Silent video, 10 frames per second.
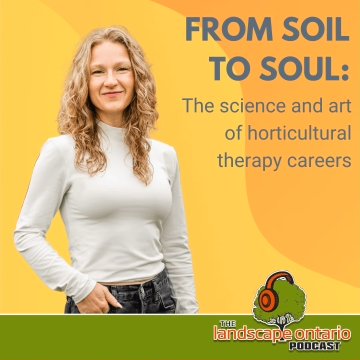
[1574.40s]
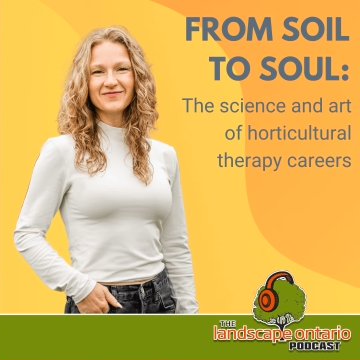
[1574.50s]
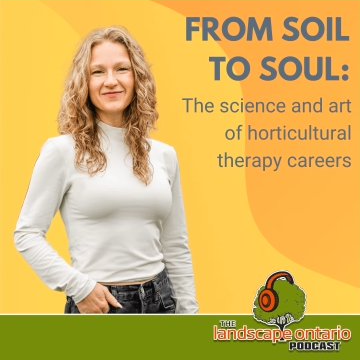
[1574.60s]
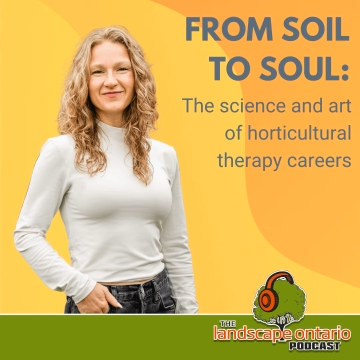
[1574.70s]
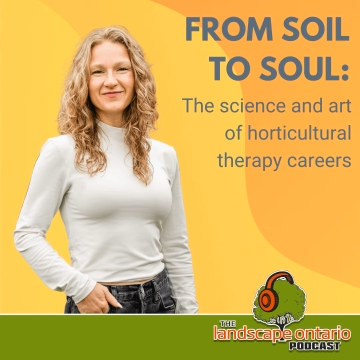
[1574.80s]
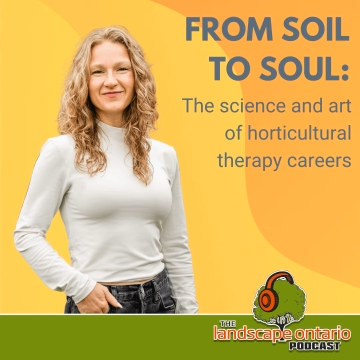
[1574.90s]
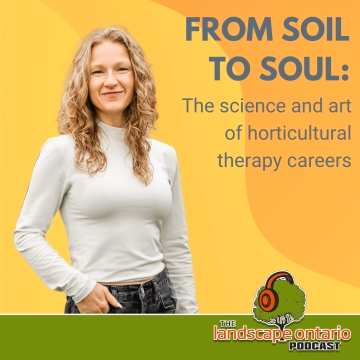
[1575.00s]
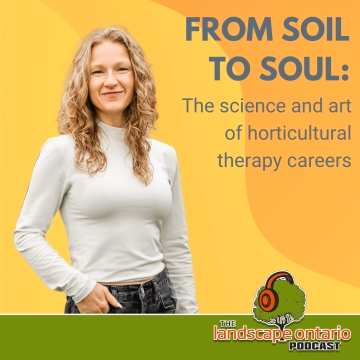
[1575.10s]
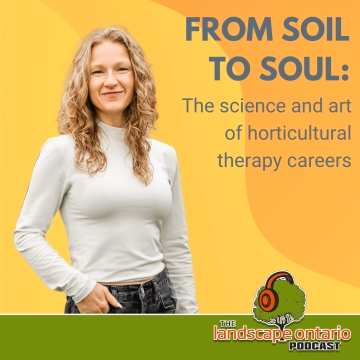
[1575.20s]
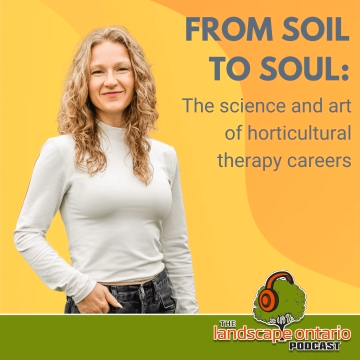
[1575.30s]

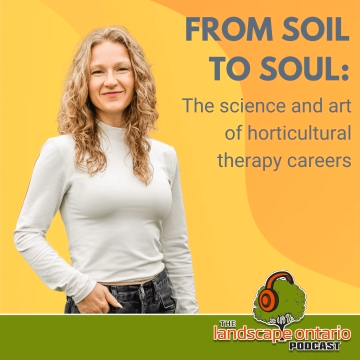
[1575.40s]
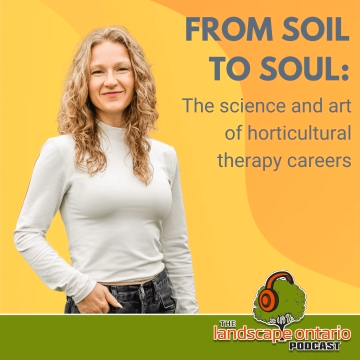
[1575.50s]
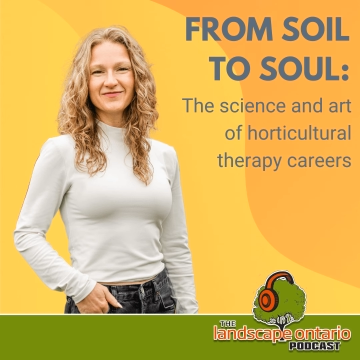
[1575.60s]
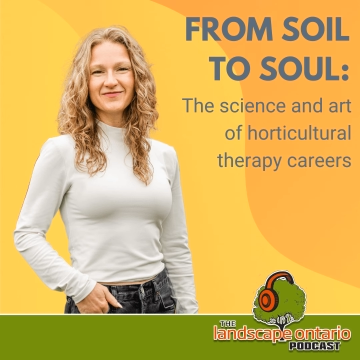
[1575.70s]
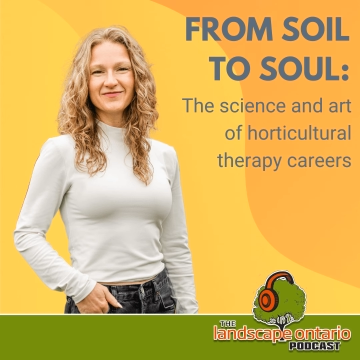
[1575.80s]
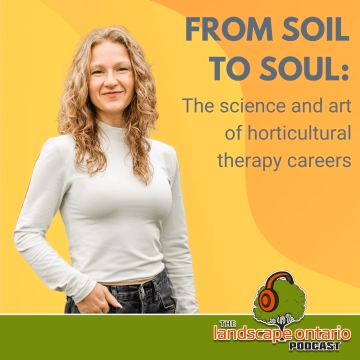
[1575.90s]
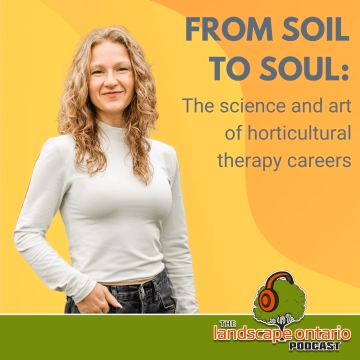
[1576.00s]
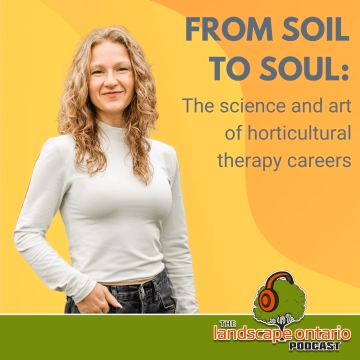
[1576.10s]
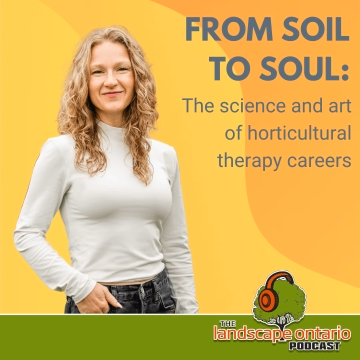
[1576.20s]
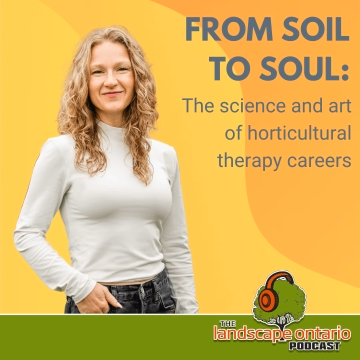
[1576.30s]

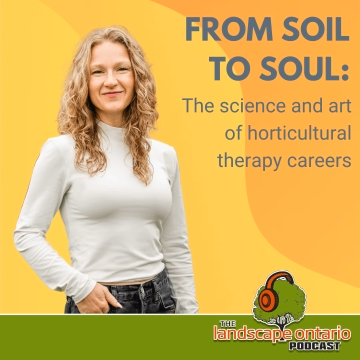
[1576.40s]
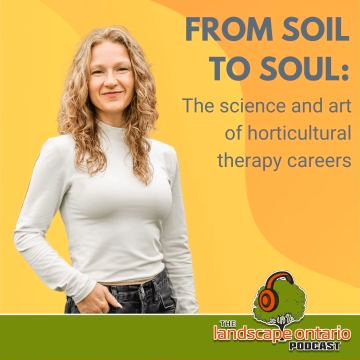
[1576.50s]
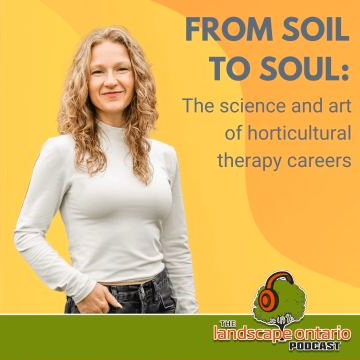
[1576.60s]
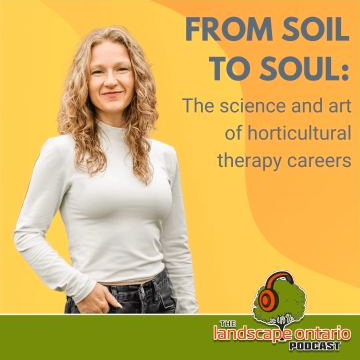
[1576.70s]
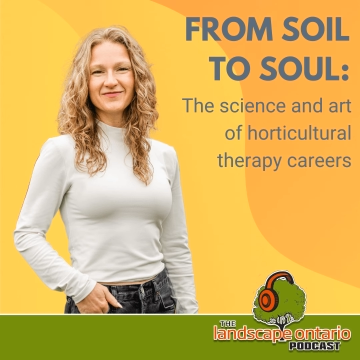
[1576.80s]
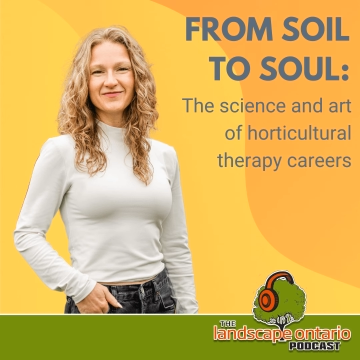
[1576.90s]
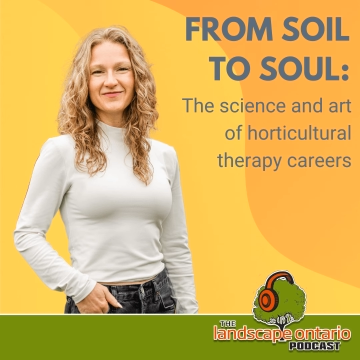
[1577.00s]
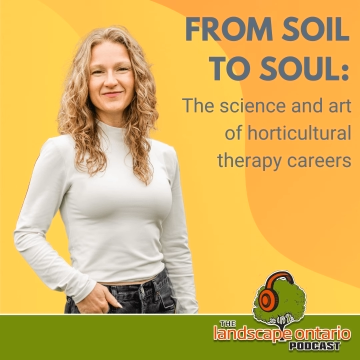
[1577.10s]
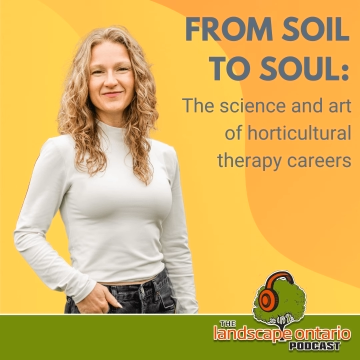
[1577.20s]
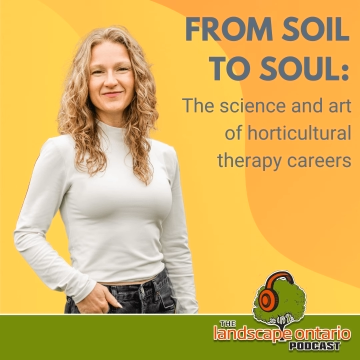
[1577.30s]

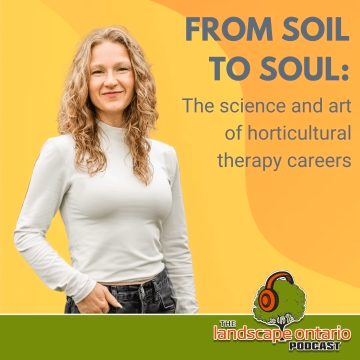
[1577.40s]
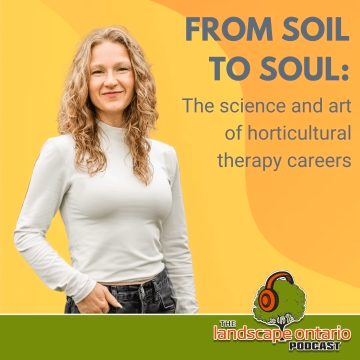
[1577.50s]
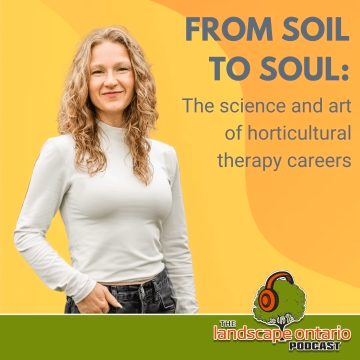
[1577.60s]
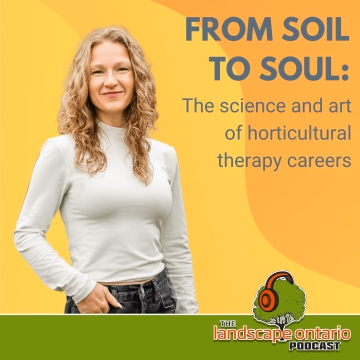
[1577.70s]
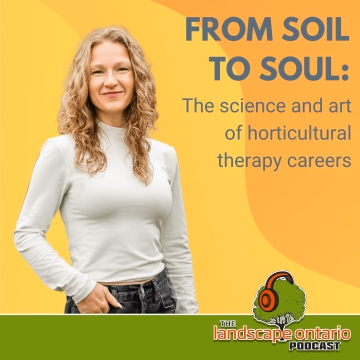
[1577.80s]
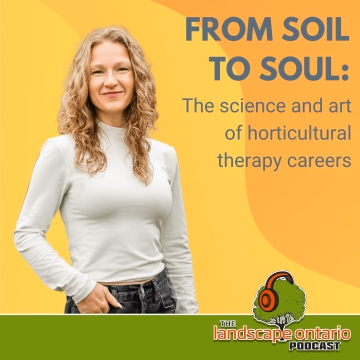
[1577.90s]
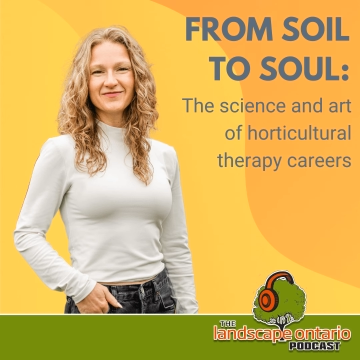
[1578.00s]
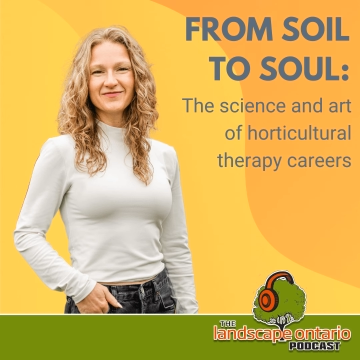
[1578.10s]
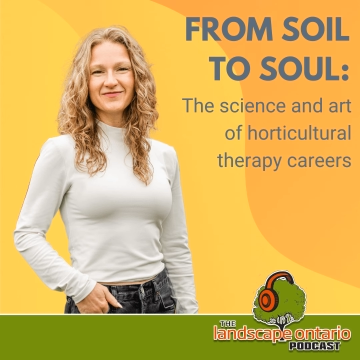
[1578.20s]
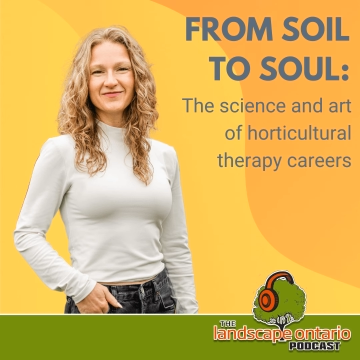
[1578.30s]

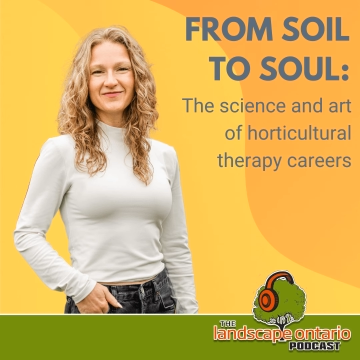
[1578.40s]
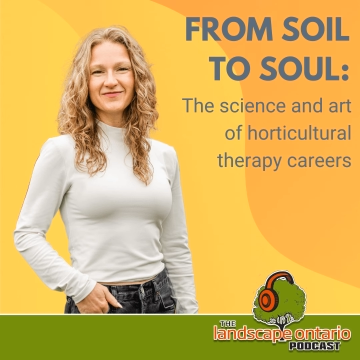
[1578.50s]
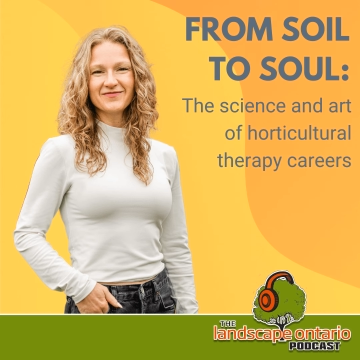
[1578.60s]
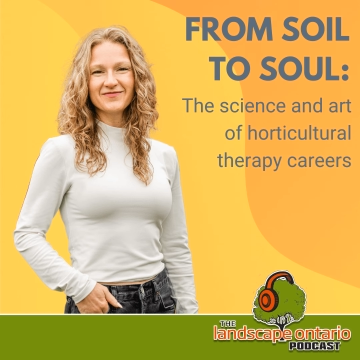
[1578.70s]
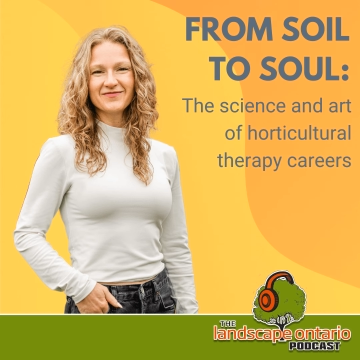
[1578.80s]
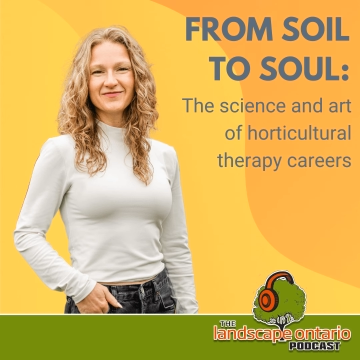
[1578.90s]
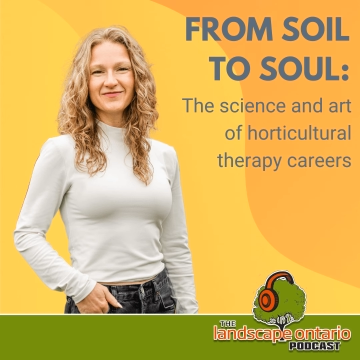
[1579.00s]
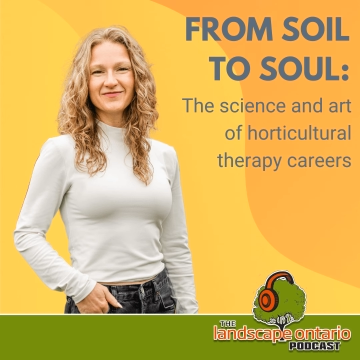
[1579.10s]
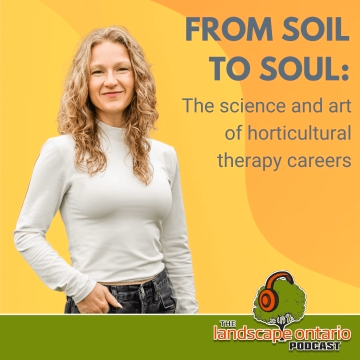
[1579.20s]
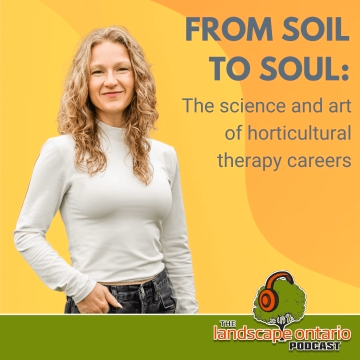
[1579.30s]

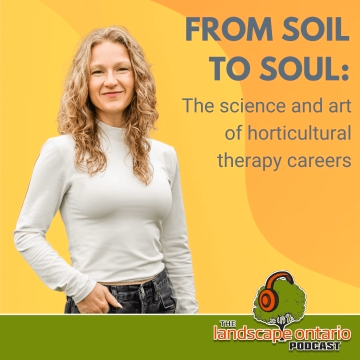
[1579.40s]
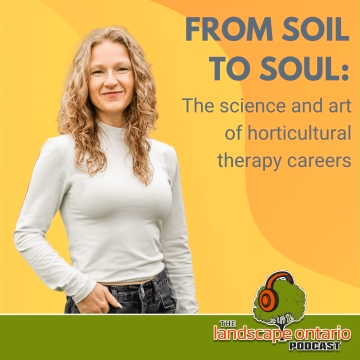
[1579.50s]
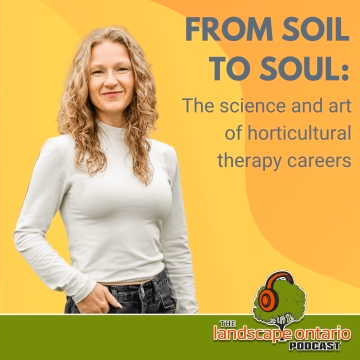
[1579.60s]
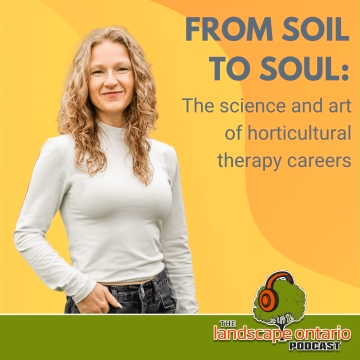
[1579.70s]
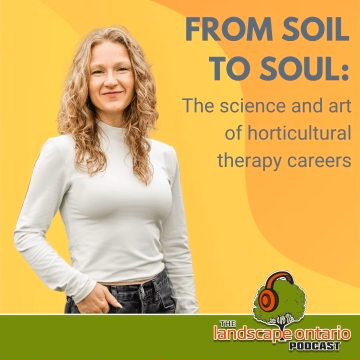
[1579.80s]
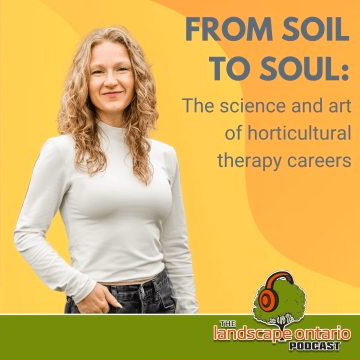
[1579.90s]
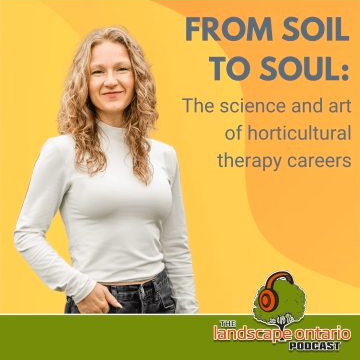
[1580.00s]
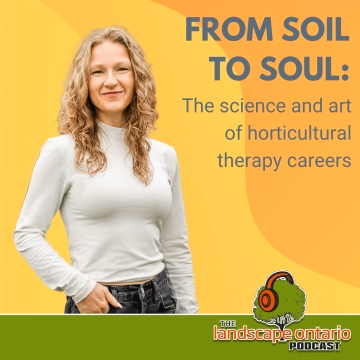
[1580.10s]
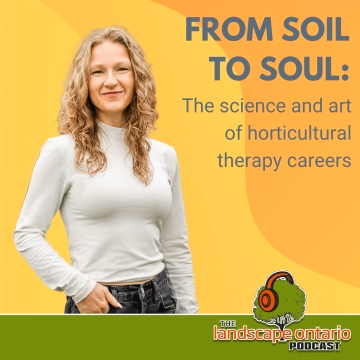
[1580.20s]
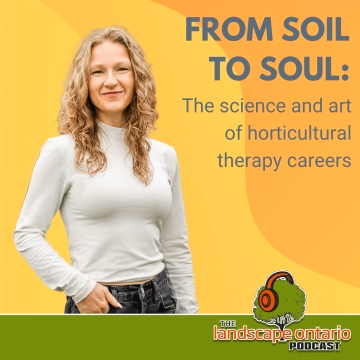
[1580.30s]

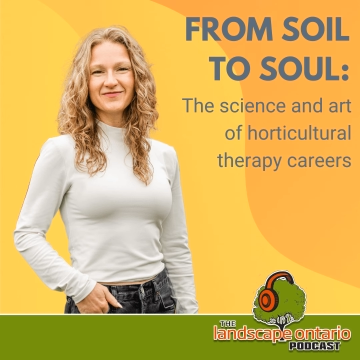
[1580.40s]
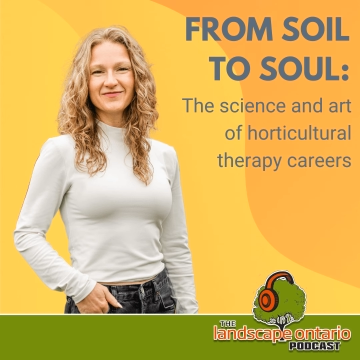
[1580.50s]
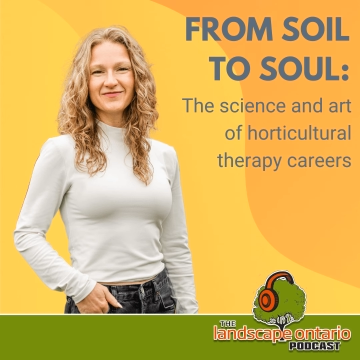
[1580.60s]
[no speech]